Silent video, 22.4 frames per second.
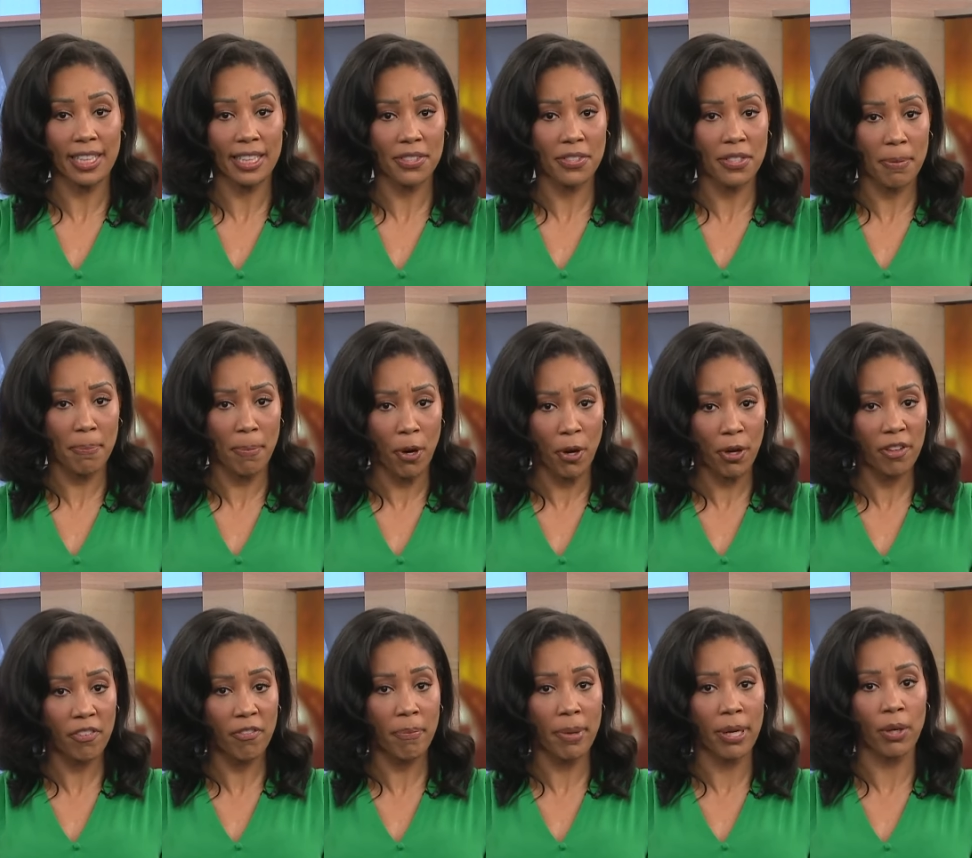That's the
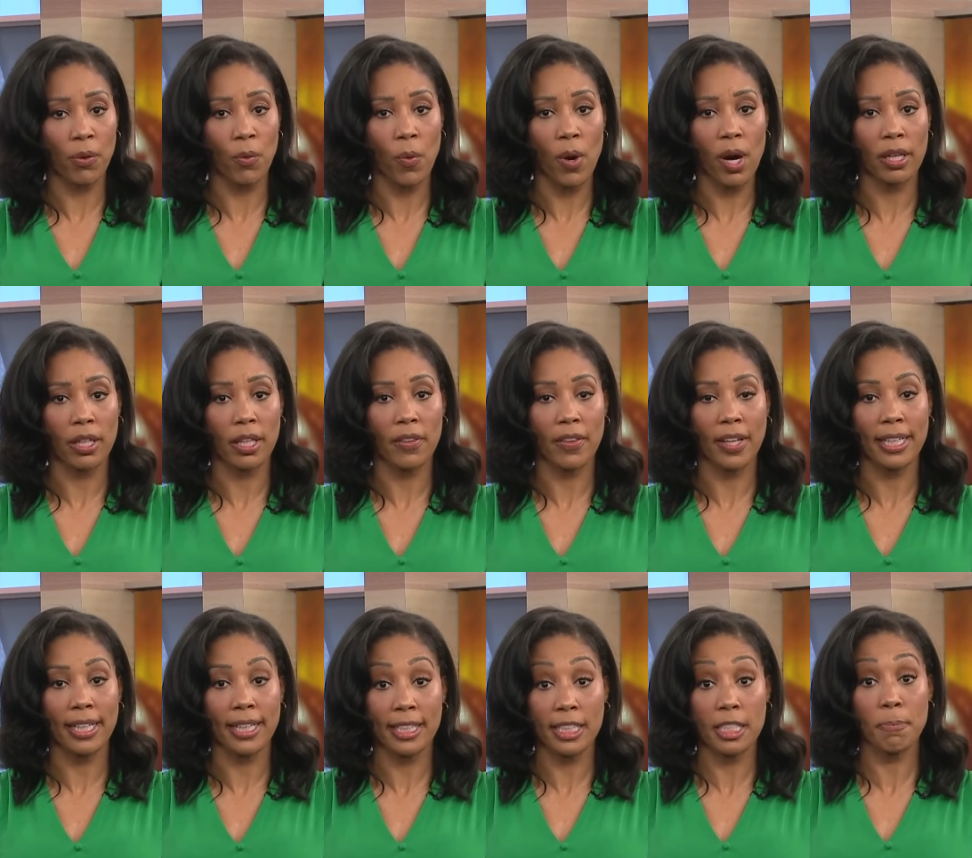part of marijuana
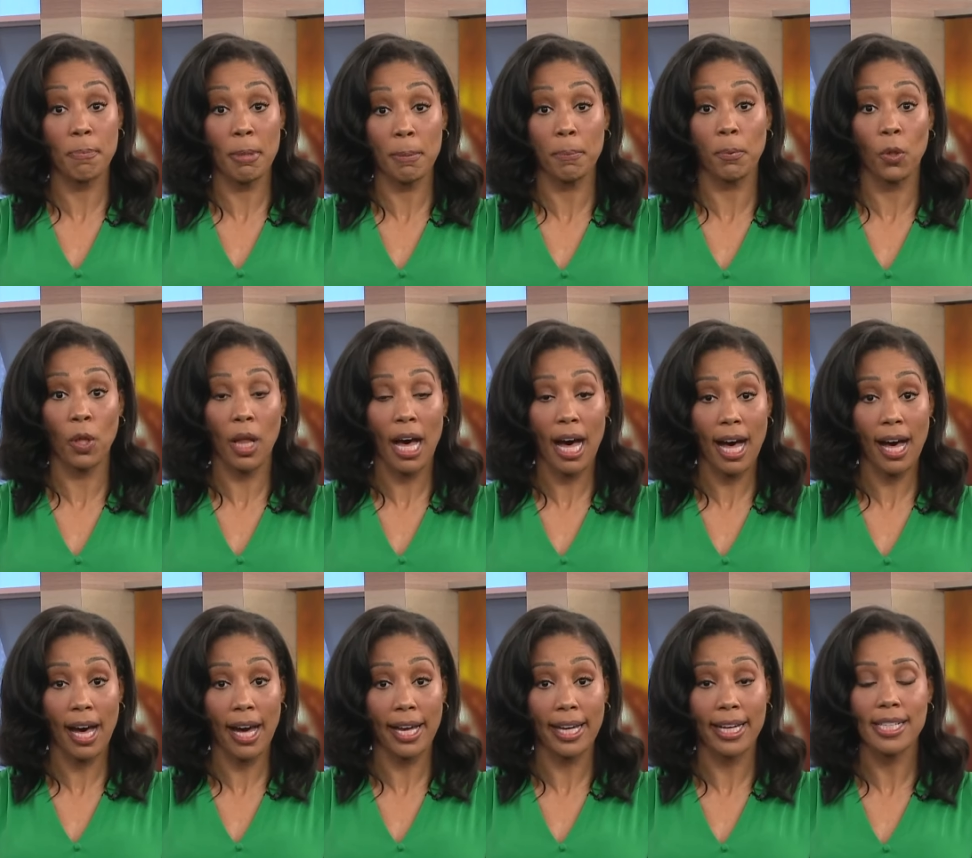that gets people
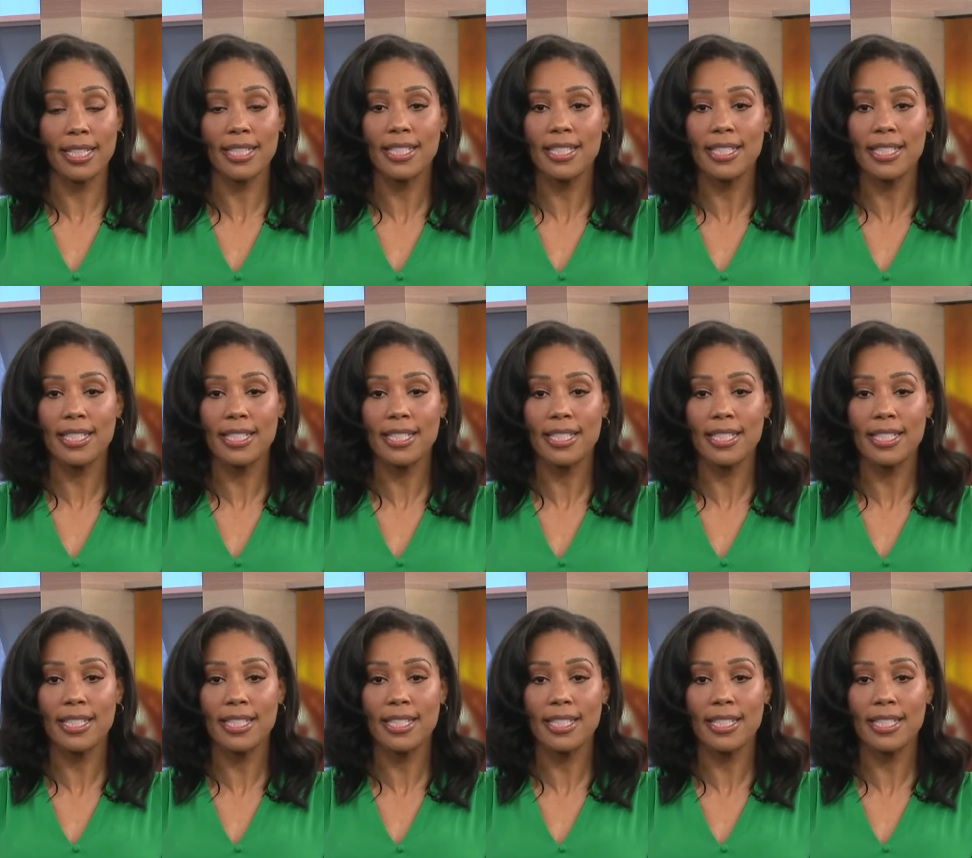high.